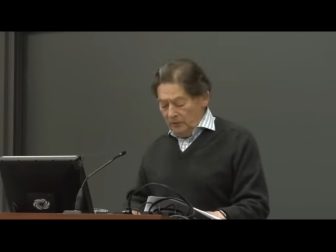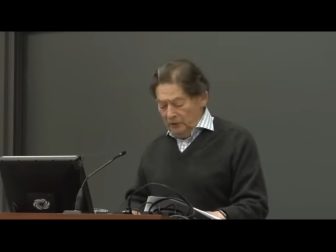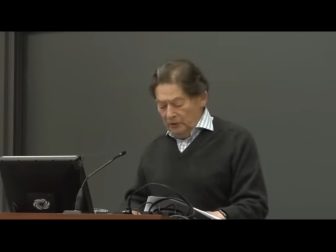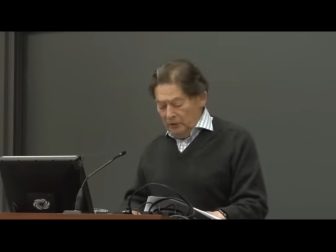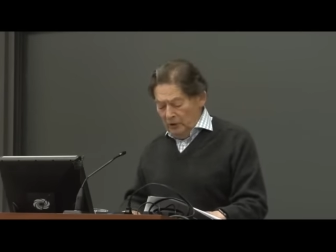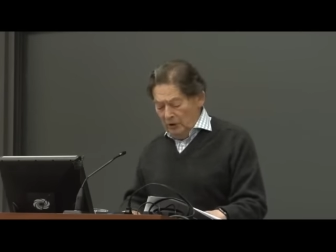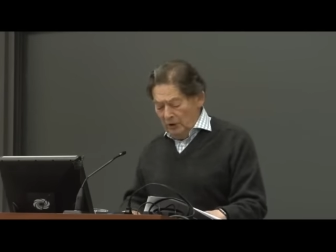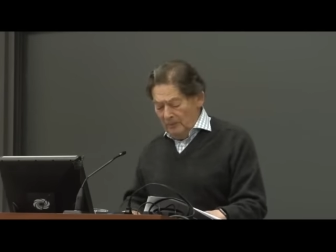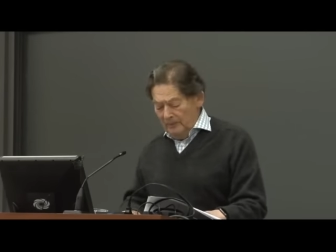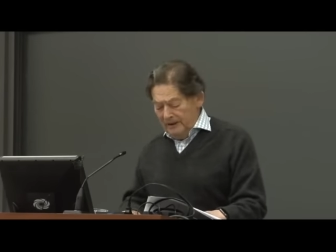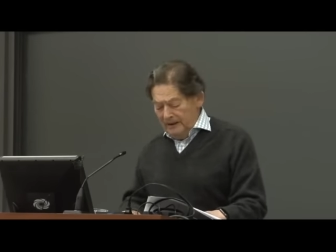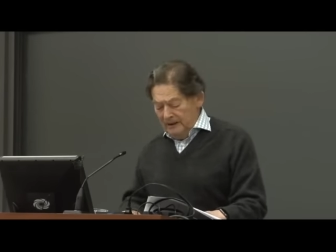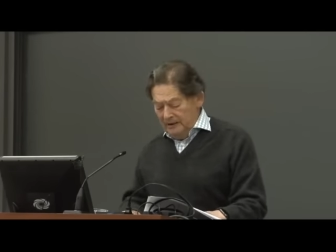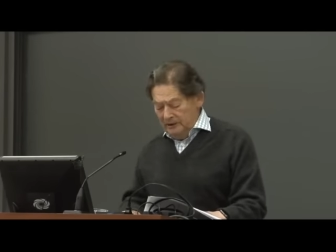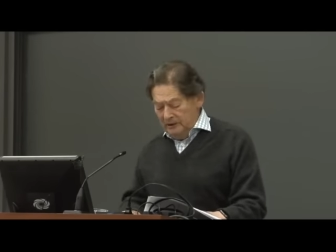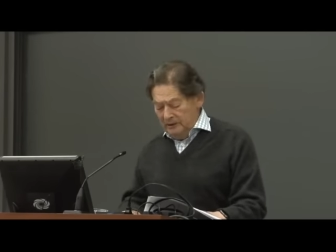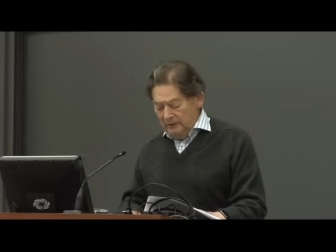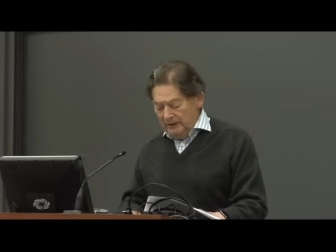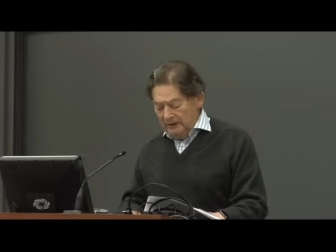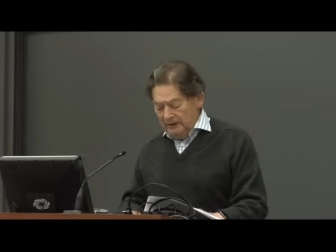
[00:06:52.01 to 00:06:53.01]

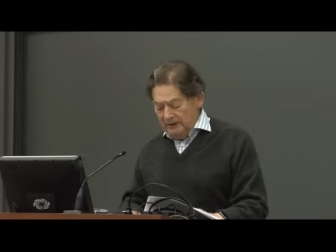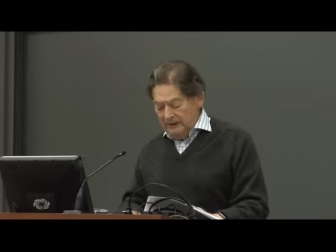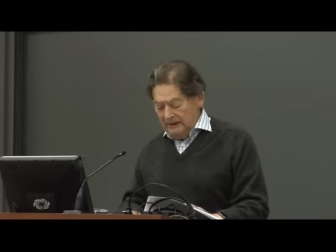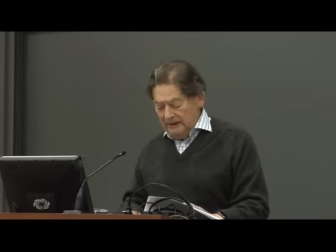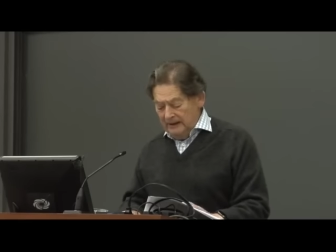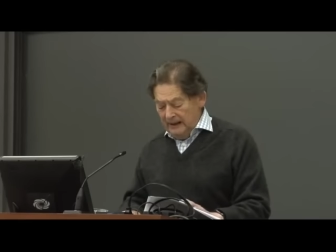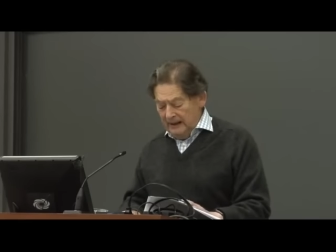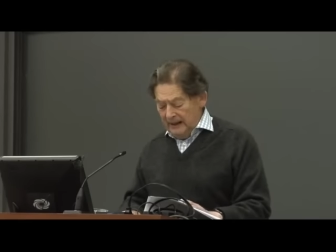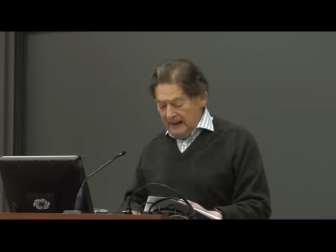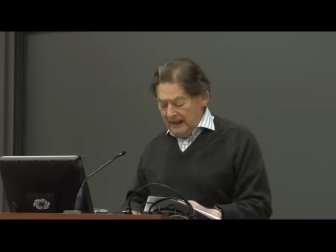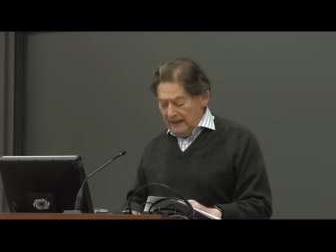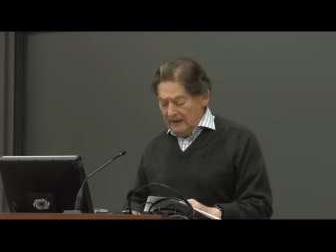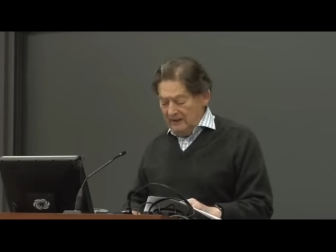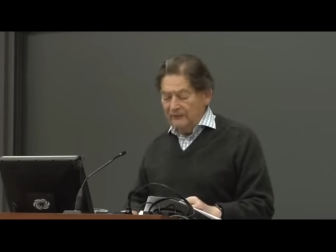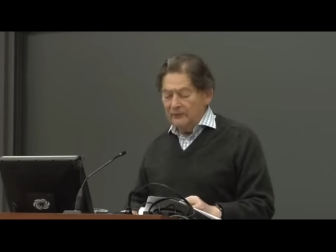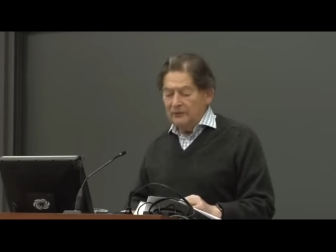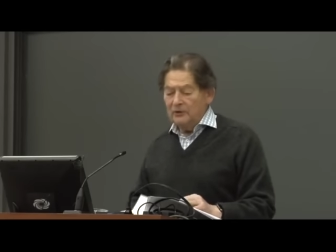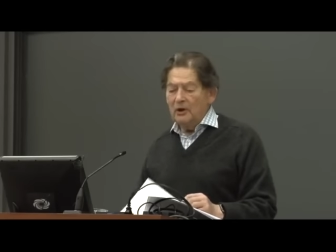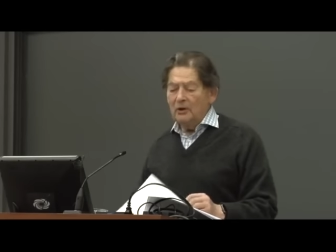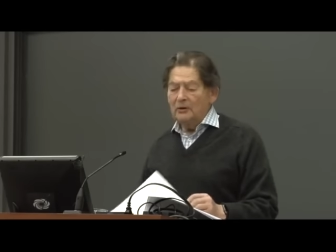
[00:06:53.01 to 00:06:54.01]
European Union and
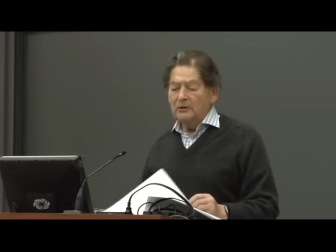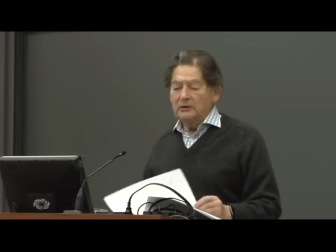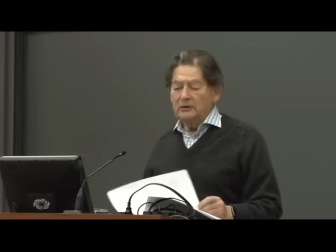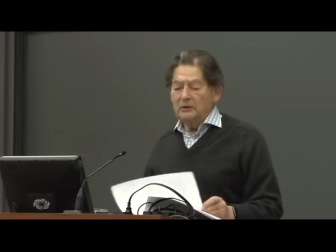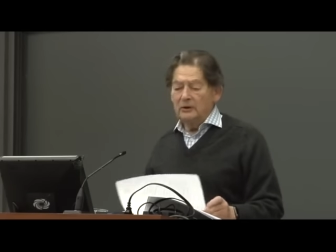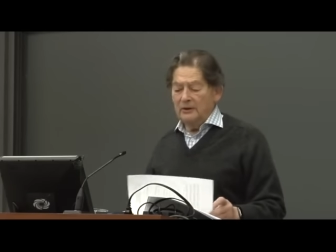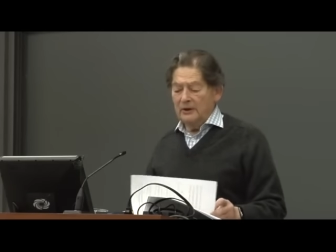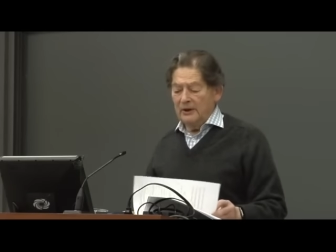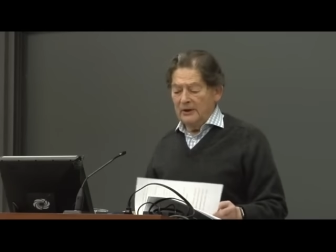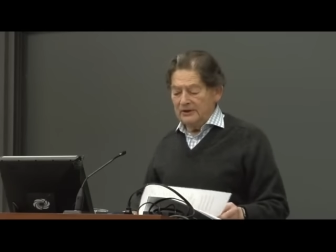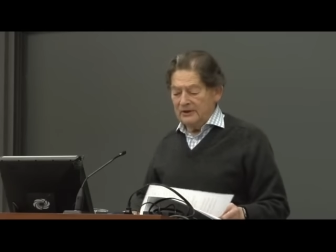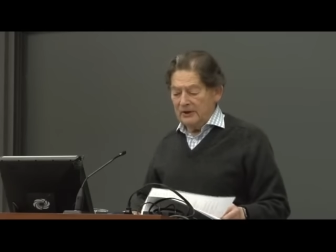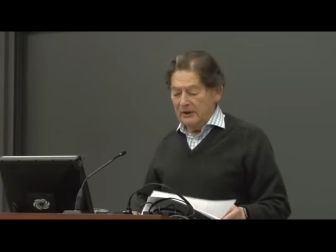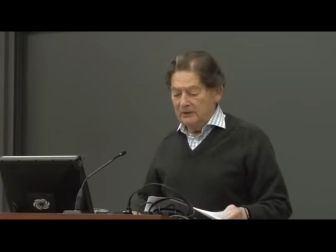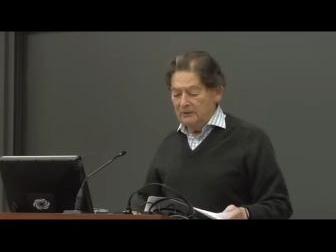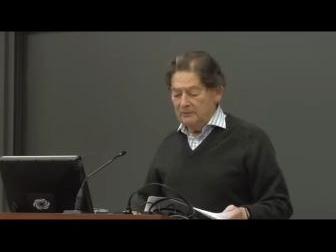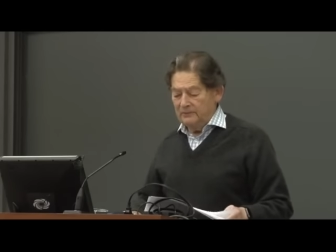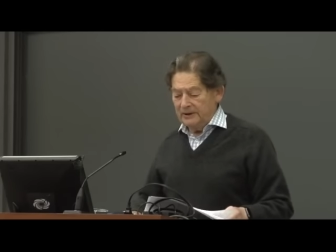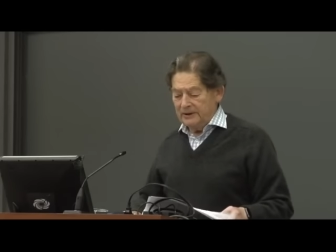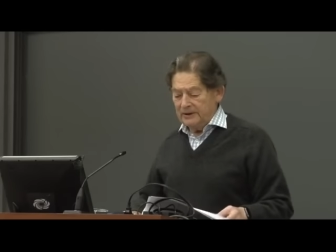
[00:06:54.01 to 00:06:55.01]
of non
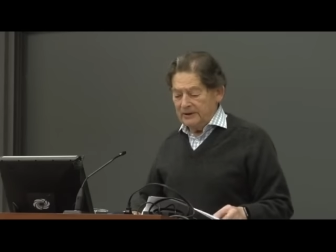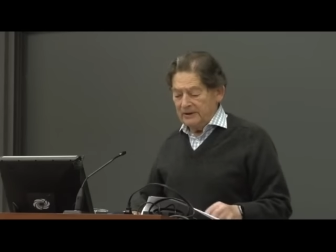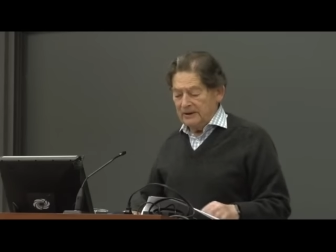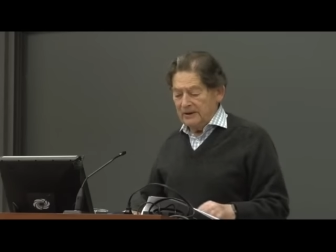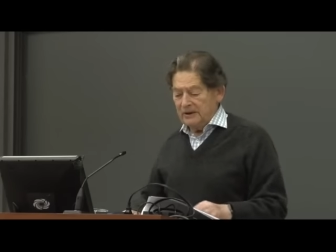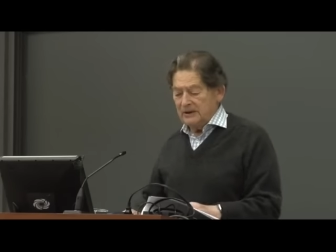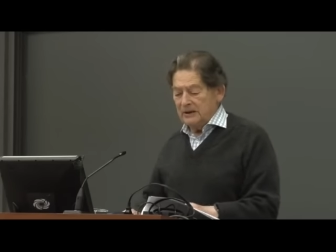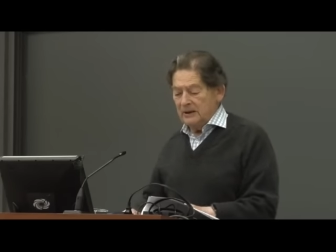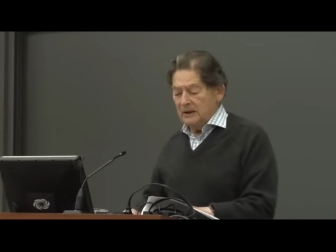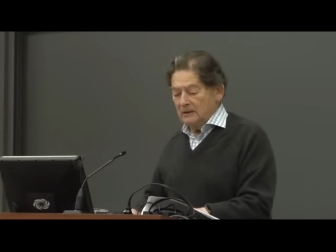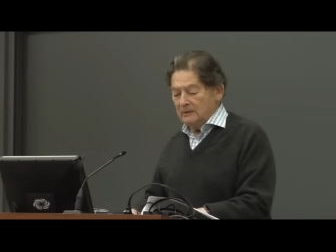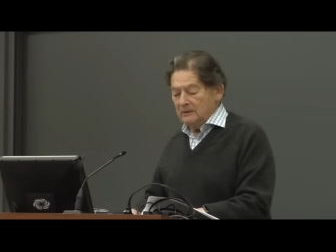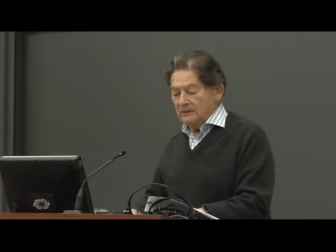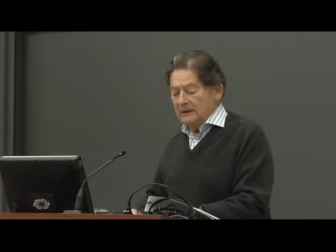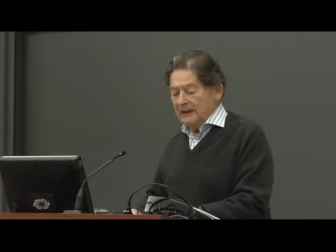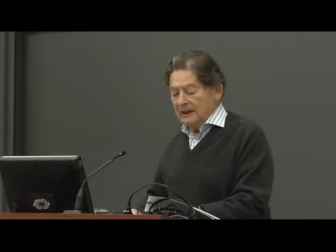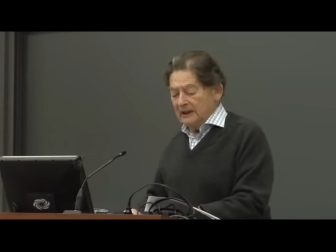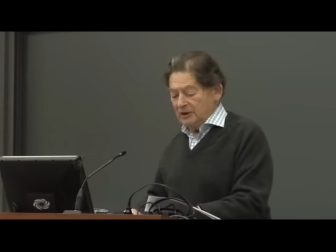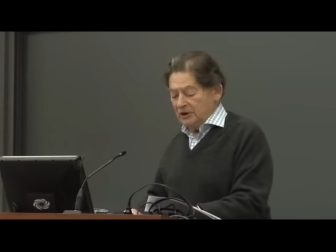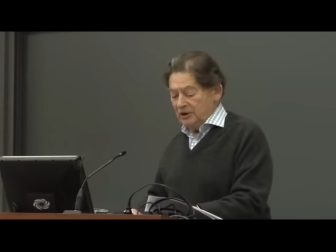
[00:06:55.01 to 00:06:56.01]
Eurozone Britain's
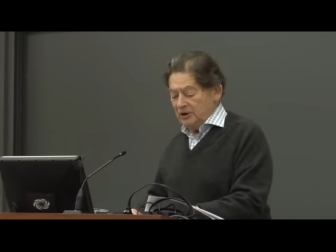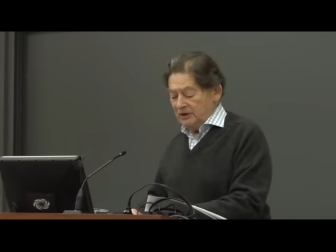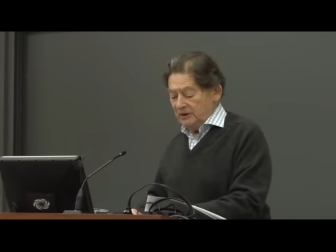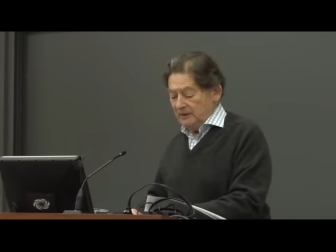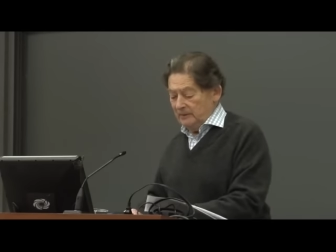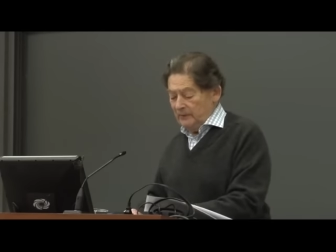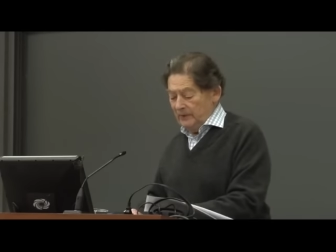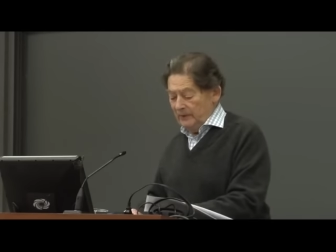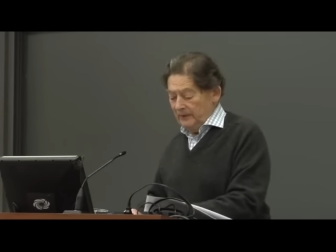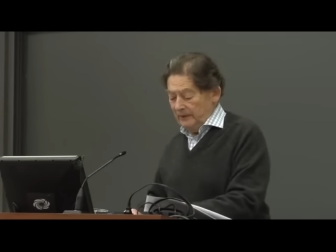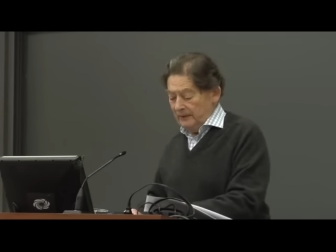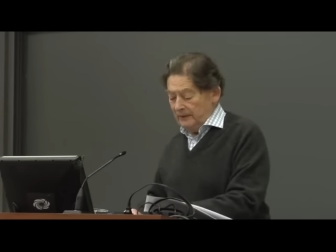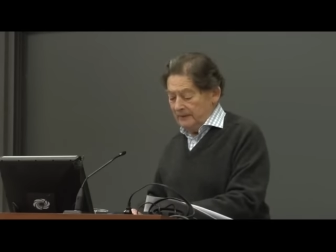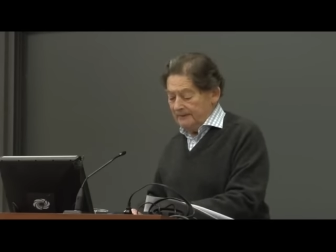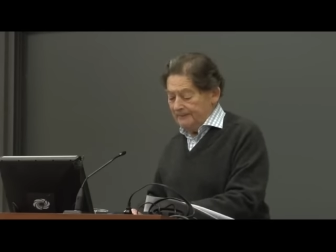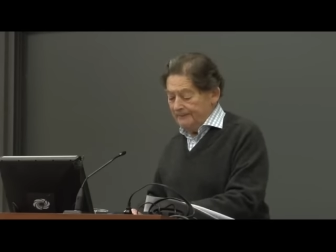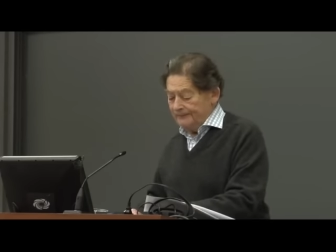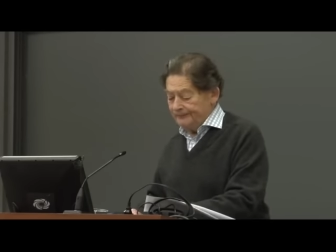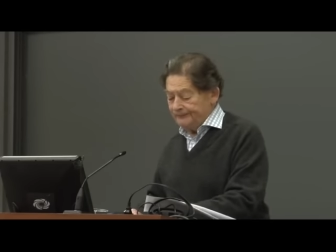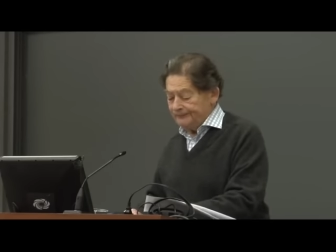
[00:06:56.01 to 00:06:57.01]
relationship with it.